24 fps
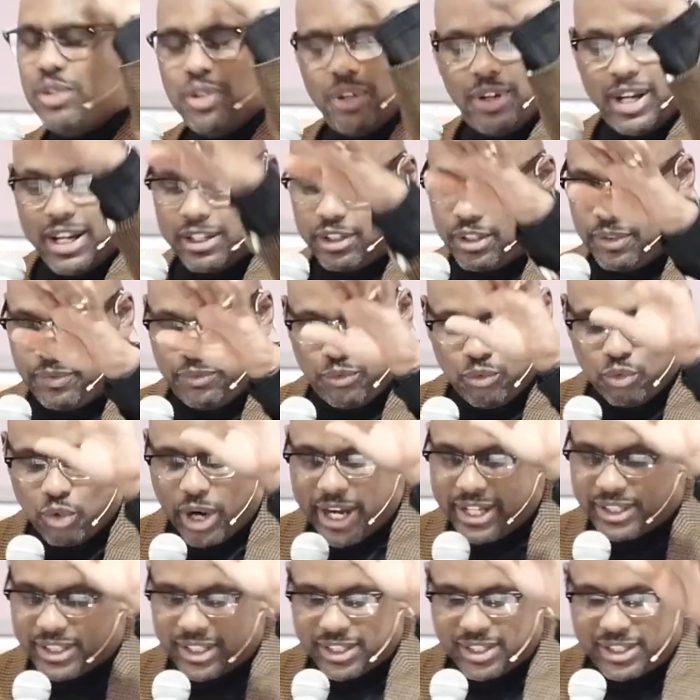don't have to
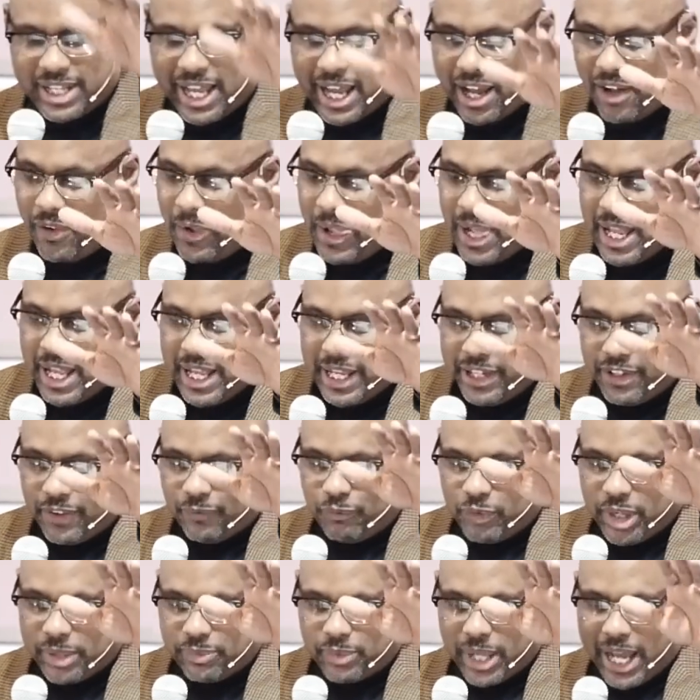write this down.
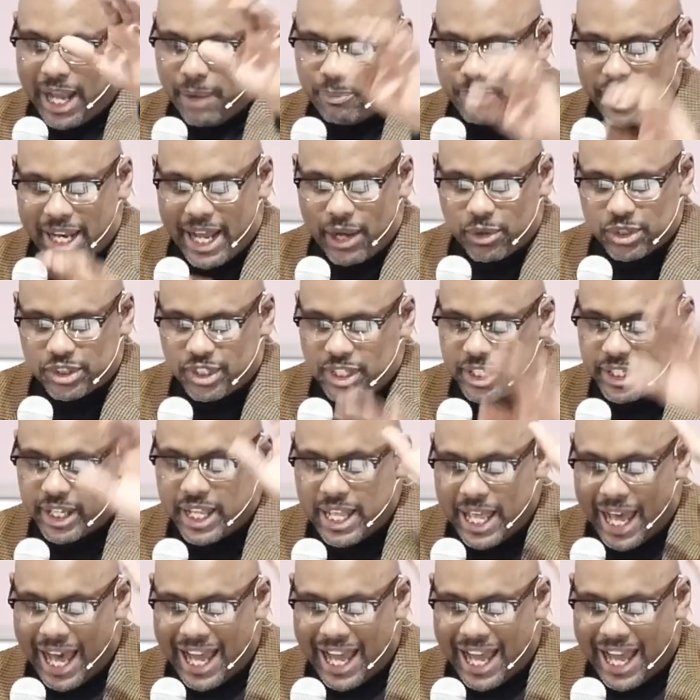But I was looking.